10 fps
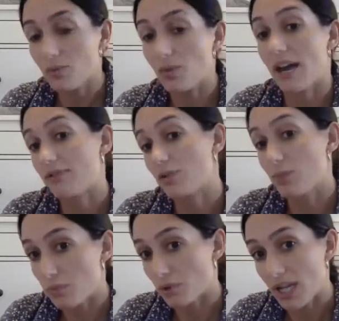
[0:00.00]
We have to
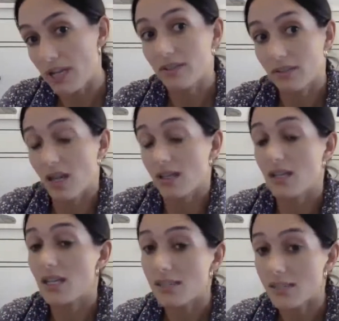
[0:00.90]
be brave, and it
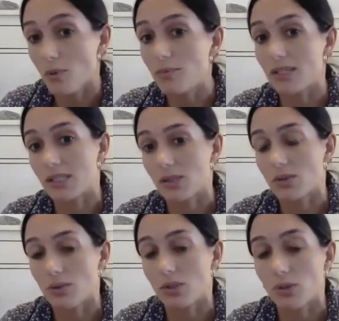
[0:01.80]
is a moment
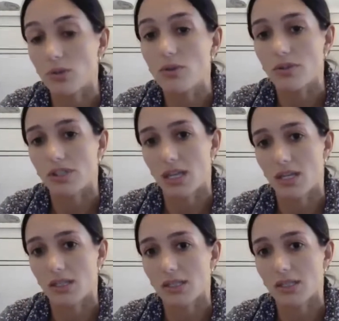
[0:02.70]
to do those things.